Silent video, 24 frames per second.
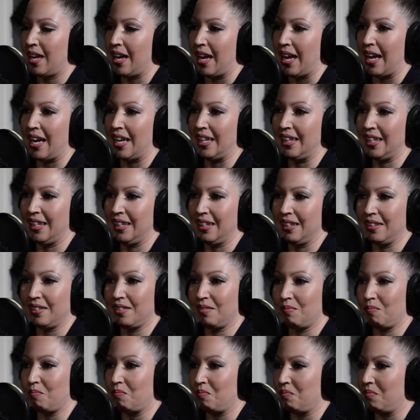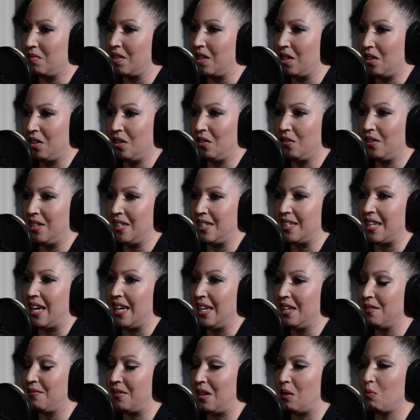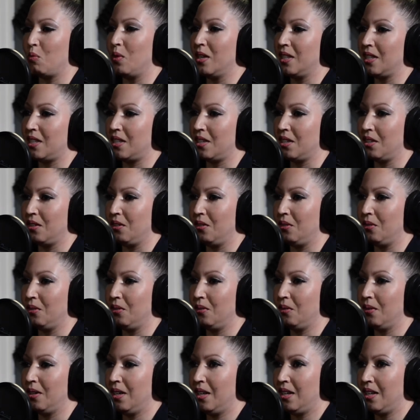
and, you know, decide if they want to